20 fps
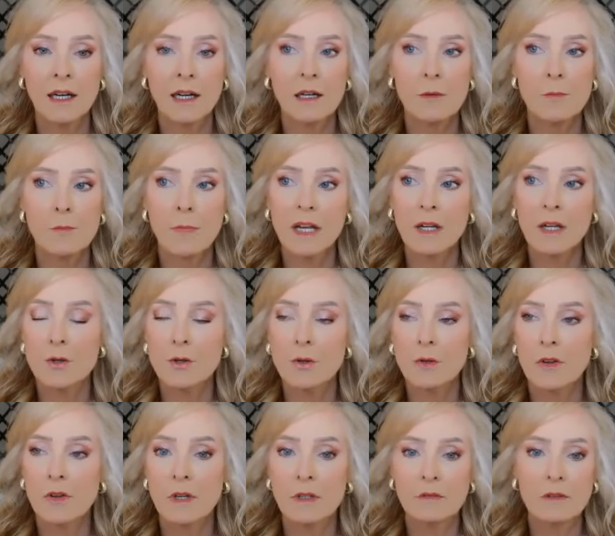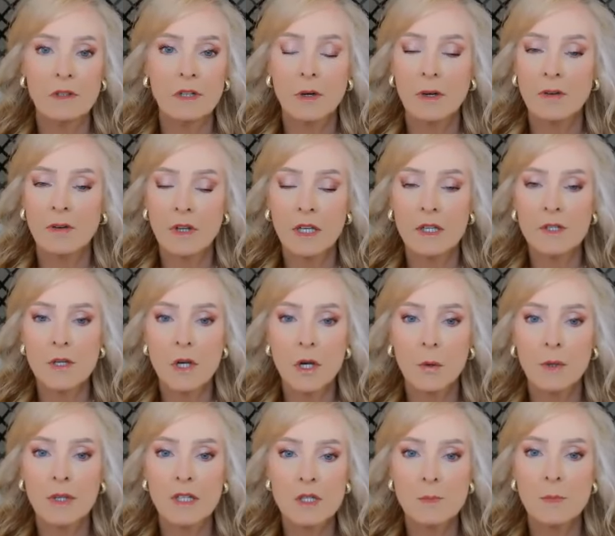Um, make sure that you know everything's
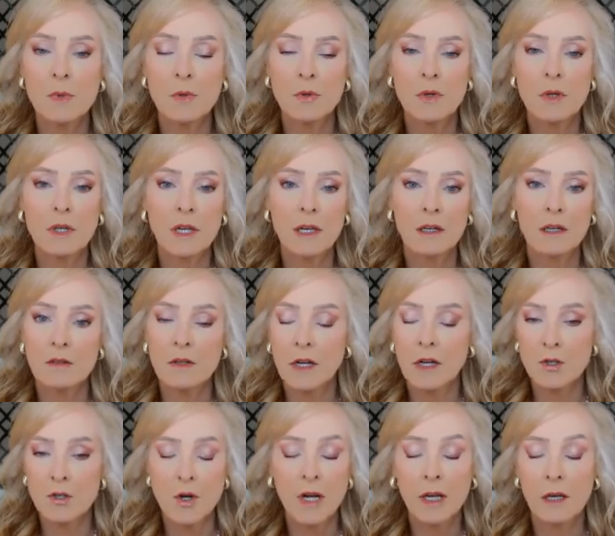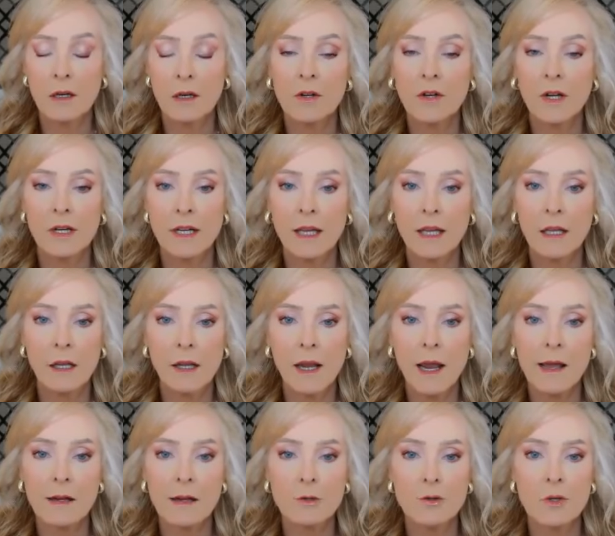going smoothly and, and check in on it daily
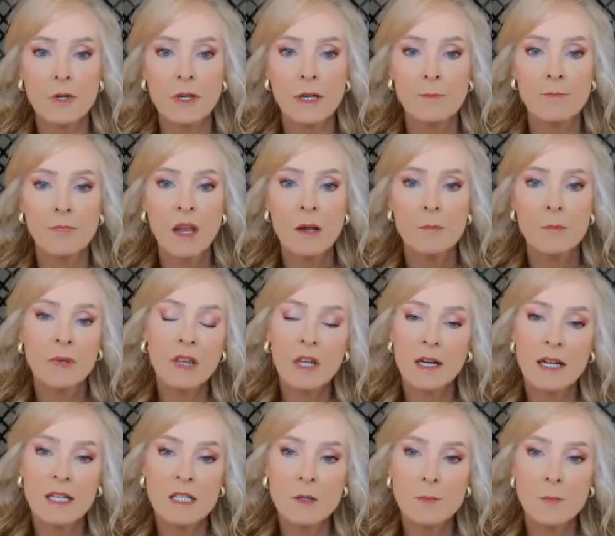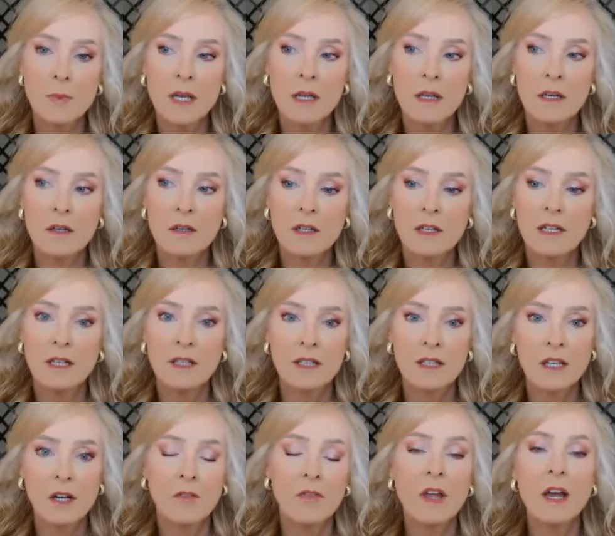actually but then i spend
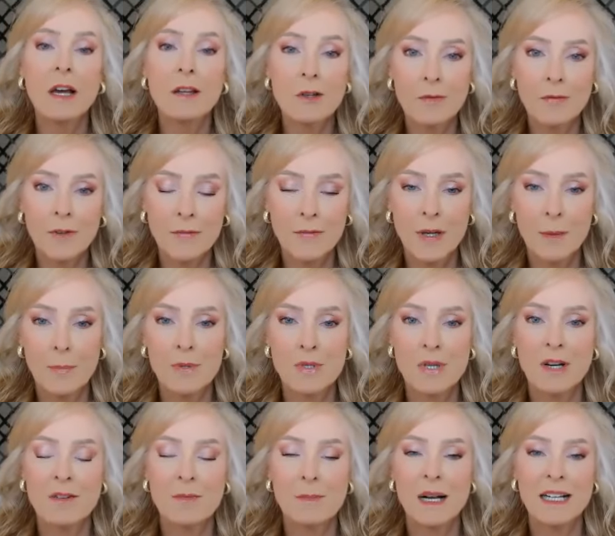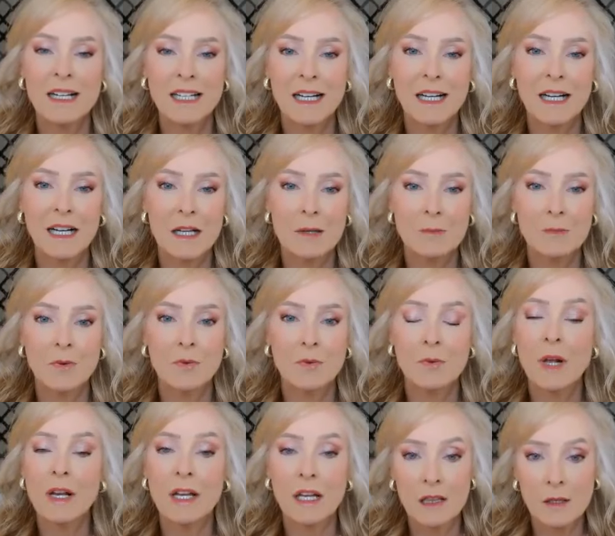you know the other 50% of my time
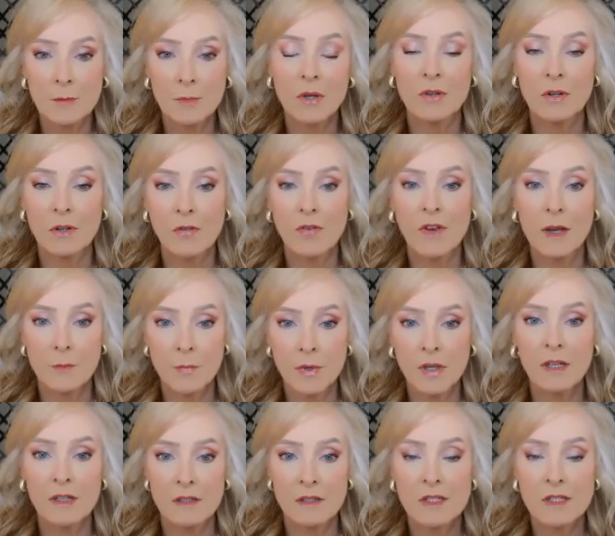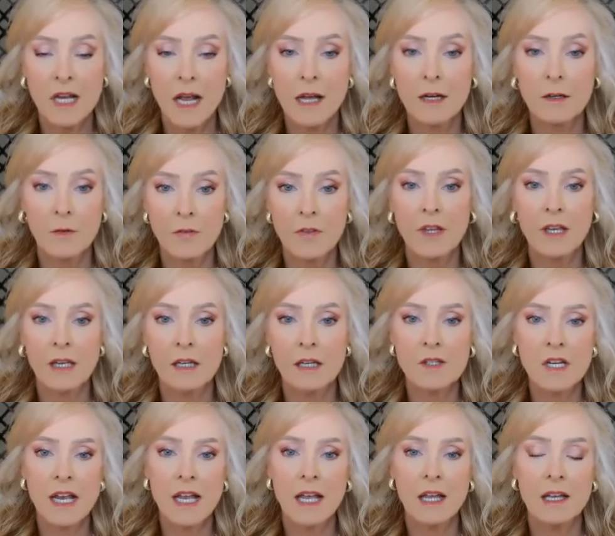running the multifamily side of
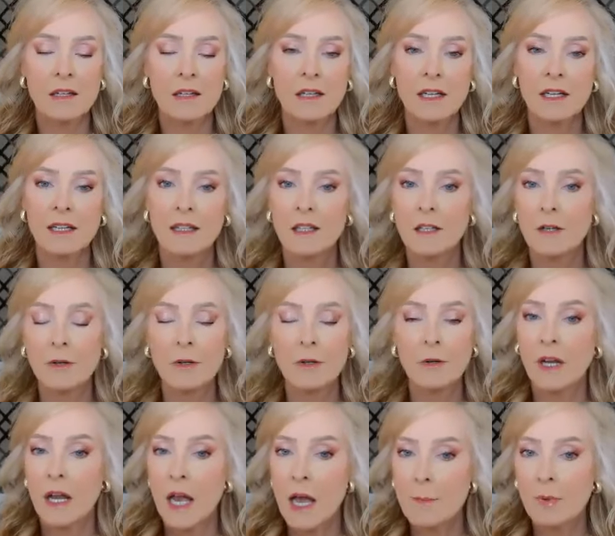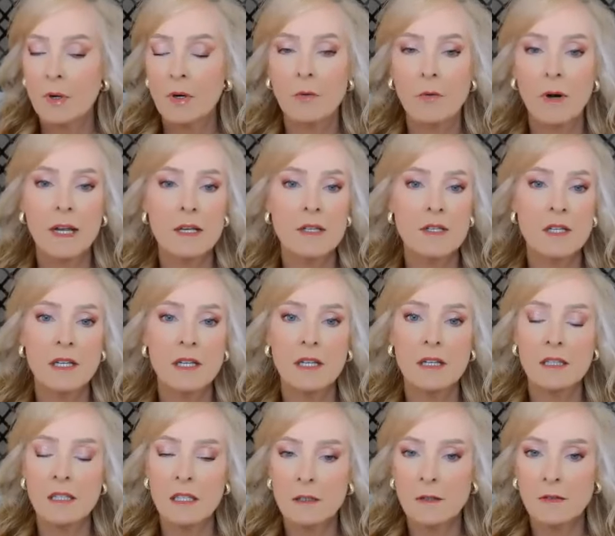things and you know doing capital
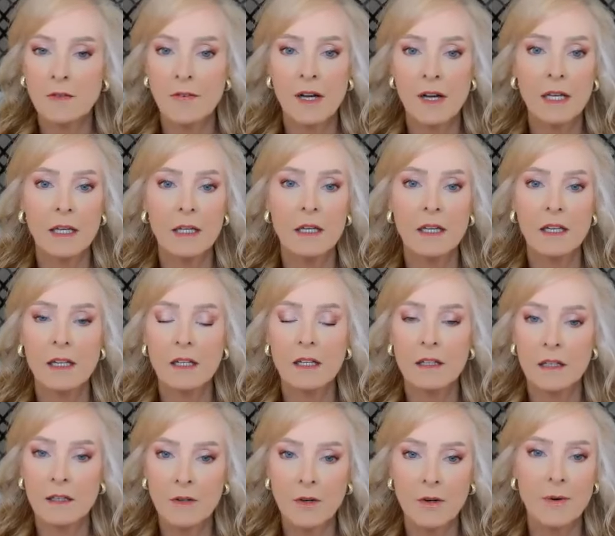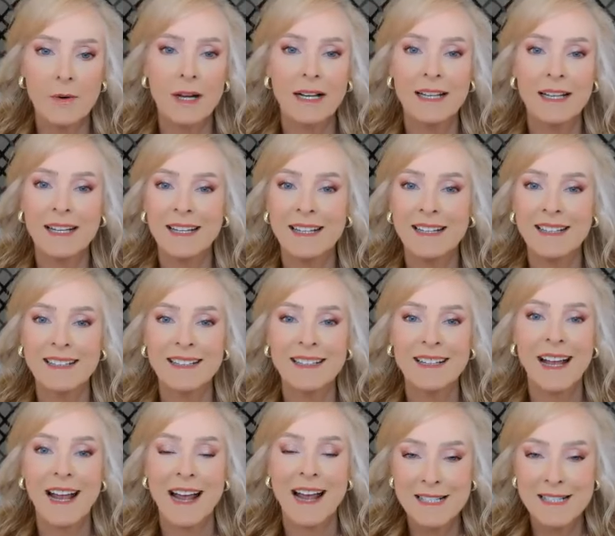raising deal finding underwriting
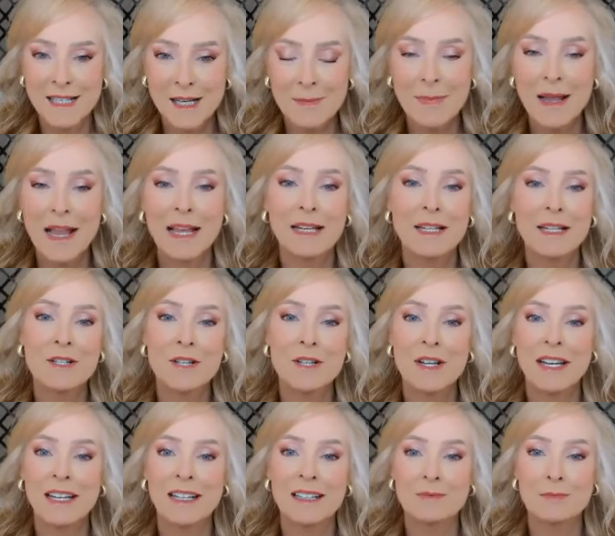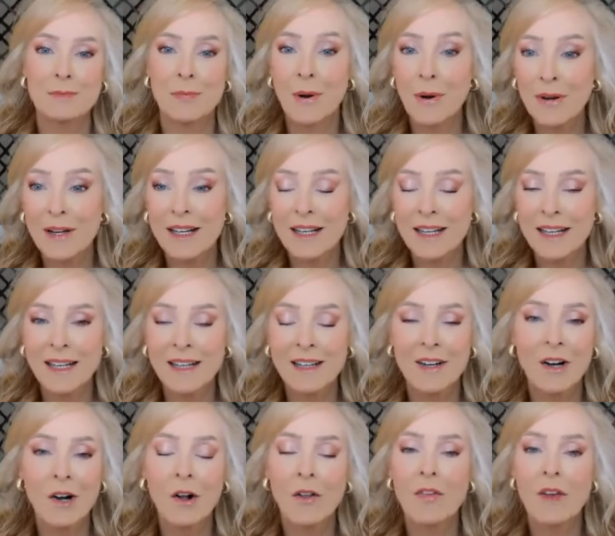asset managing
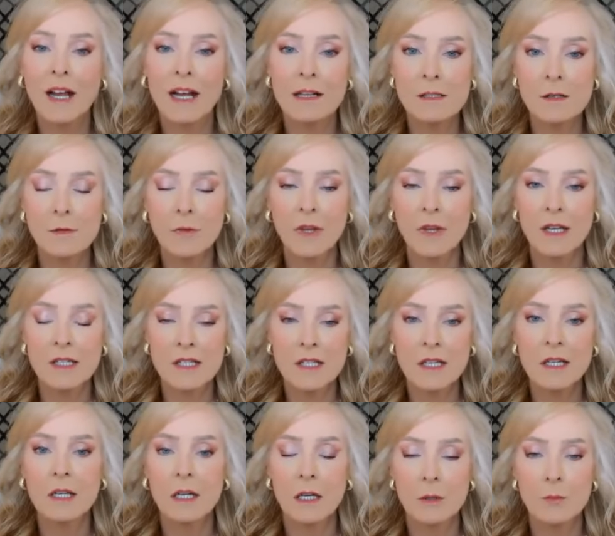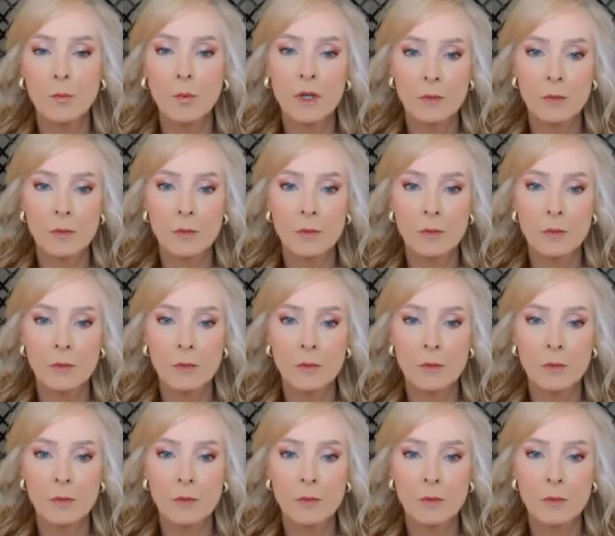marketing all the kinds of things that come